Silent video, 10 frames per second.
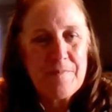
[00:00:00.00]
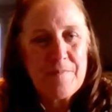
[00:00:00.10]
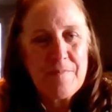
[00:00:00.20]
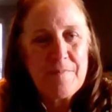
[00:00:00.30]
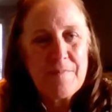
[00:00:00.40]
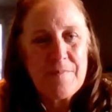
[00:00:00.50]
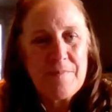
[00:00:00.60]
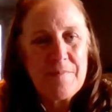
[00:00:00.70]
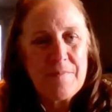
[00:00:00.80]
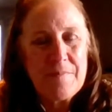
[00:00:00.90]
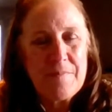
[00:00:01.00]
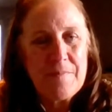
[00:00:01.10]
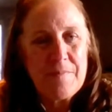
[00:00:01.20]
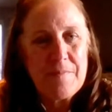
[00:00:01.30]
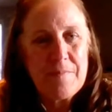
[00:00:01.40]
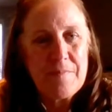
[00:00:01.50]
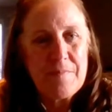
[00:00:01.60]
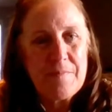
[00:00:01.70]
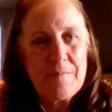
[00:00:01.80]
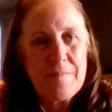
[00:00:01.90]

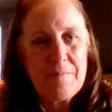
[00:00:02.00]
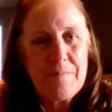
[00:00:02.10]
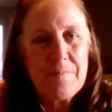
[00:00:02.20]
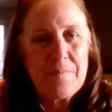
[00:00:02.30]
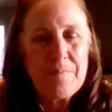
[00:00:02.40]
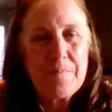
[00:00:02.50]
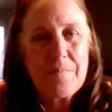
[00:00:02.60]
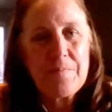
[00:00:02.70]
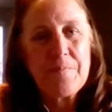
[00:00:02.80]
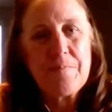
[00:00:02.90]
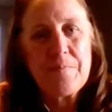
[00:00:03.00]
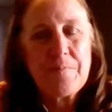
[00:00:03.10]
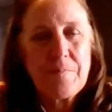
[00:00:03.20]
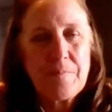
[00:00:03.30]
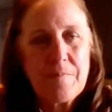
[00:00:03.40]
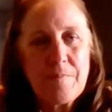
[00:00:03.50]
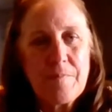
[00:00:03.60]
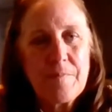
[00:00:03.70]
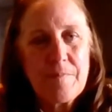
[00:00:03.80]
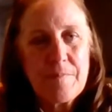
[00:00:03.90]

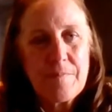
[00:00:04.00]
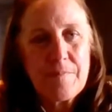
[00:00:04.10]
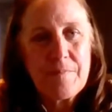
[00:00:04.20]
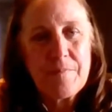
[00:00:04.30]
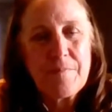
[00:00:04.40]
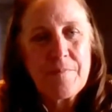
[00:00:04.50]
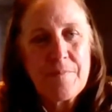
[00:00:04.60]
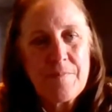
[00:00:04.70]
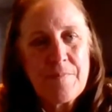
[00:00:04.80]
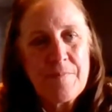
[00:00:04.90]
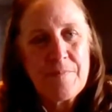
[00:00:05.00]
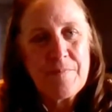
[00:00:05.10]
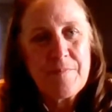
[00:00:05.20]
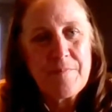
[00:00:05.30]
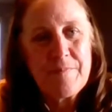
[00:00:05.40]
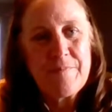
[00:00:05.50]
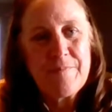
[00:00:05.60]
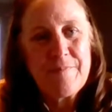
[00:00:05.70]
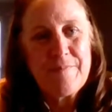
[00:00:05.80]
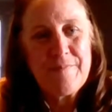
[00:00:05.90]

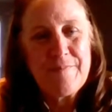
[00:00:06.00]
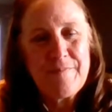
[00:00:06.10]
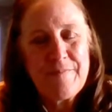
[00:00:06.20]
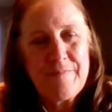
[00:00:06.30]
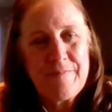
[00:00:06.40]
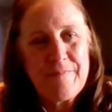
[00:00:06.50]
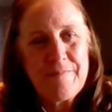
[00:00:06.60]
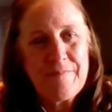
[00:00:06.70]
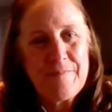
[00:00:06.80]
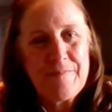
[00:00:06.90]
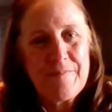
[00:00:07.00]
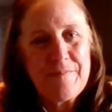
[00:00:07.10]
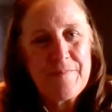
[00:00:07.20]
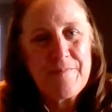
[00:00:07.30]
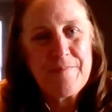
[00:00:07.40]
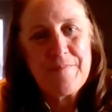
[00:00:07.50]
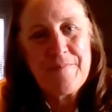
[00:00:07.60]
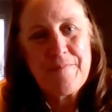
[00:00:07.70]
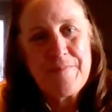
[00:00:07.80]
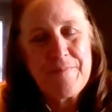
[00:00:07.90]
No words are spoken by the person on screen.